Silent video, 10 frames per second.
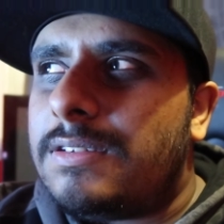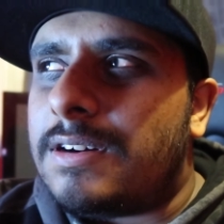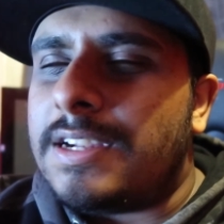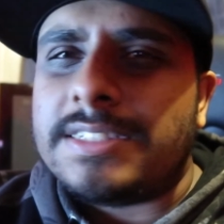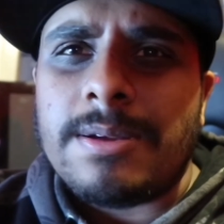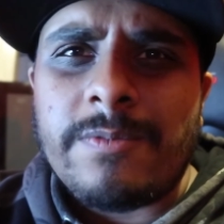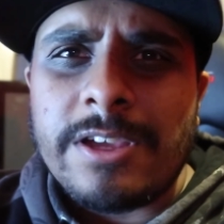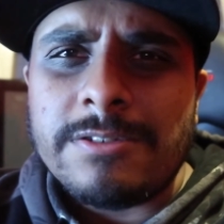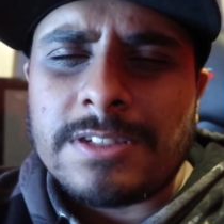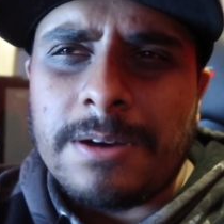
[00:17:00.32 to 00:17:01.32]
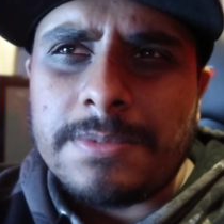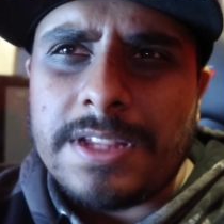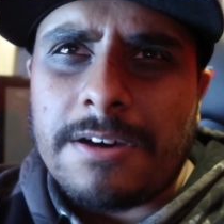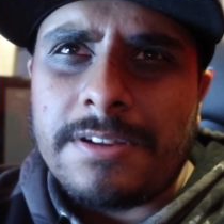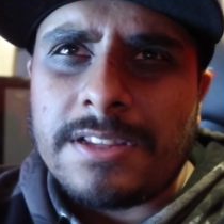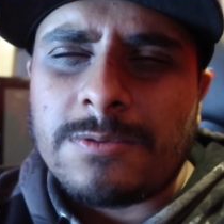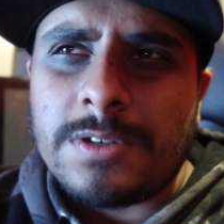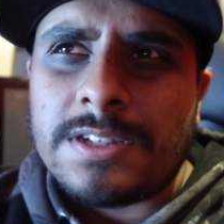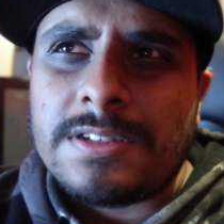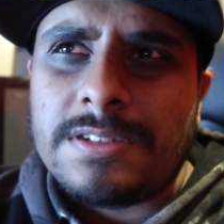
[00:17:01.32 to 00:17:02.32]
Unless something else comes out next
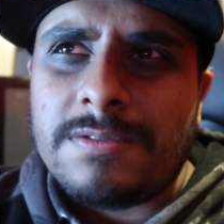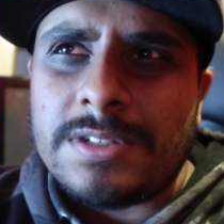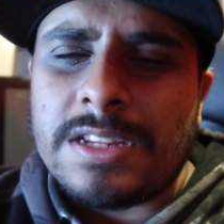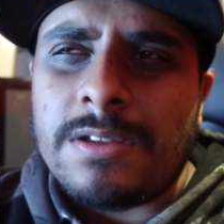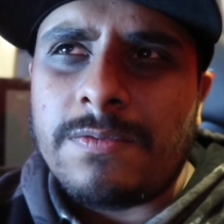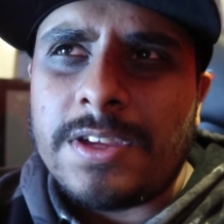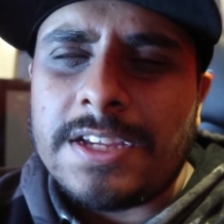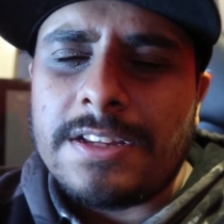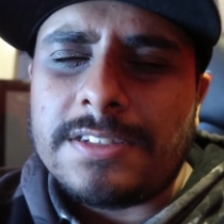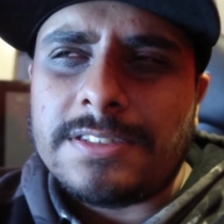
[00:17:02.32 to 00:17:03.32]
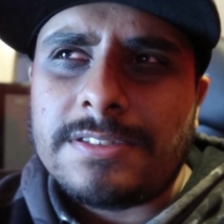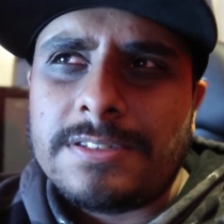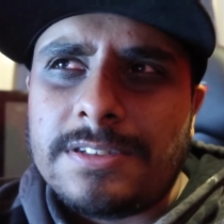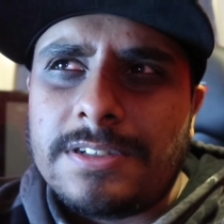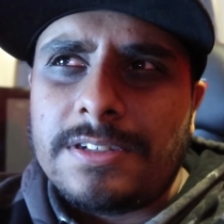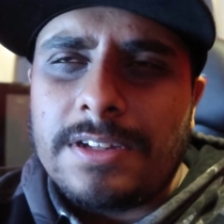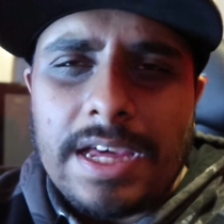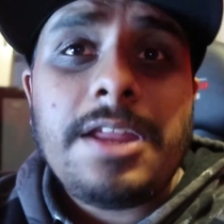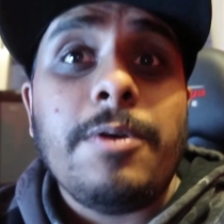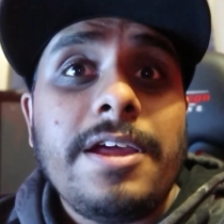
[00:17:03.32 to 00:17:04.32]
week, which I don't think it does.
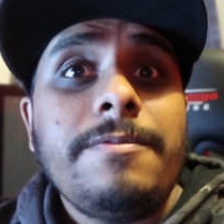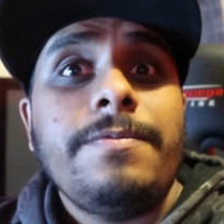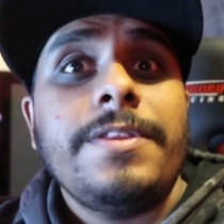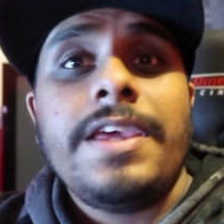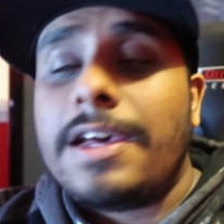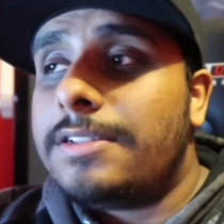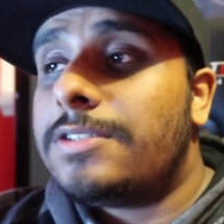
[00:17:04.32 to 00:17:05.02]
Anyway, yeah,